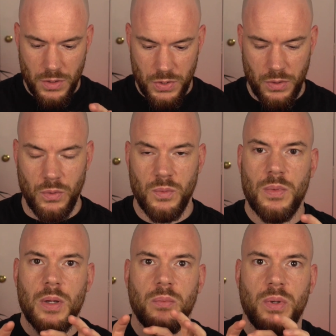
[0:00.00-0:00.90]
So
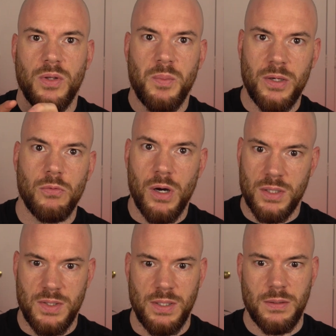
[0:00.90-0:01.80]
put the big
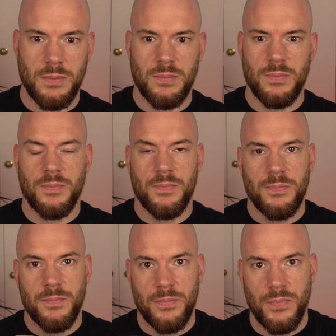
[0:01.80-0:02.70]
rocks in,
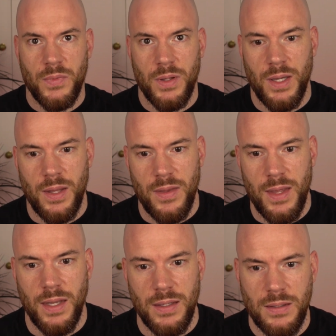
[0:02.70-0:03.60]
and
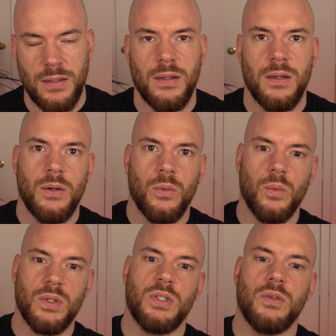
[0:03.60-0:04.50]
then
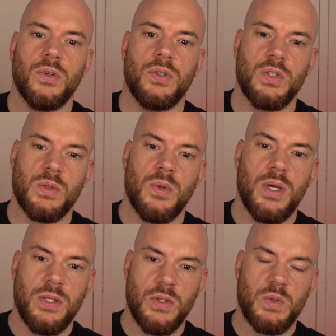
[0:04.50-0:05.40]
once you've got your
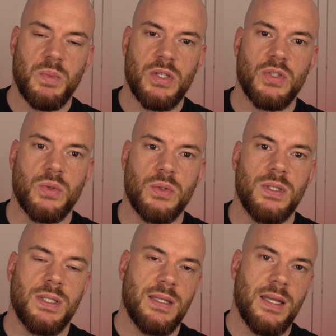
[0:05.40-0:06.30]
speech
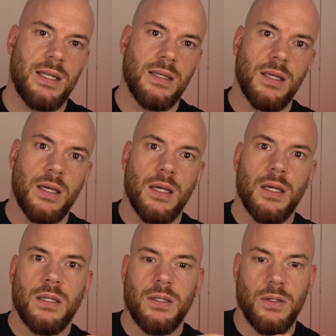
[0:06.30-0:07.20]
sorted, then
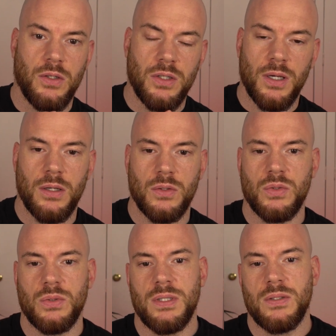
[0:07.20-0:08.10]
and your
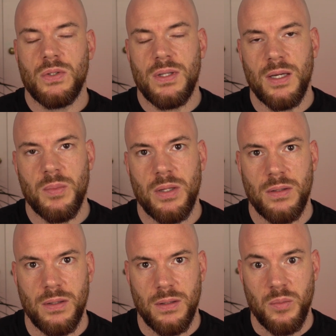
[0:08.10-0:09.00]
dialogue sorted, think
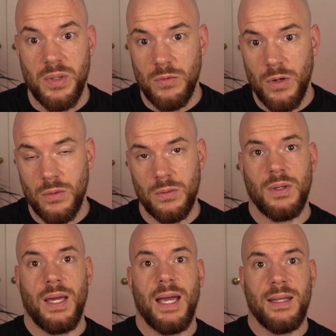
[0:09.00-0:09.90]
about the
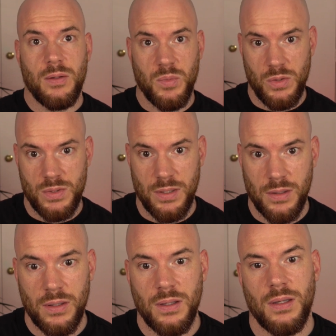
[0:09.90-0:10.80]
B-roll and the
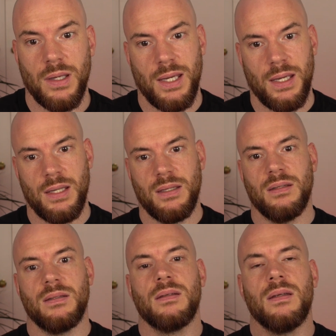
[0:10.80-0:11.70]
music,
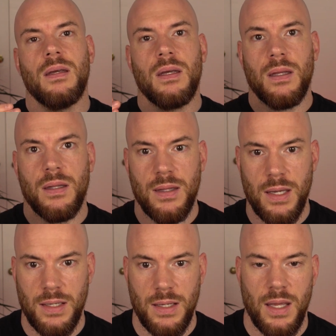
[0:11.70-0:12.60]
and
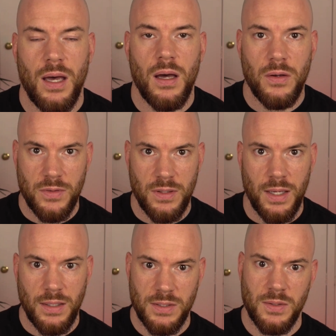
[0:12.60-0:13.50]
then after
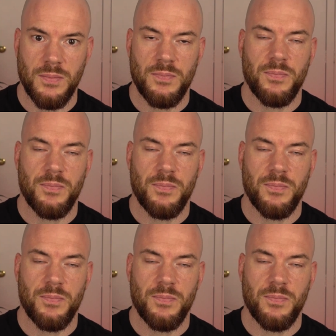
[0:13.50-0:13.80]
that,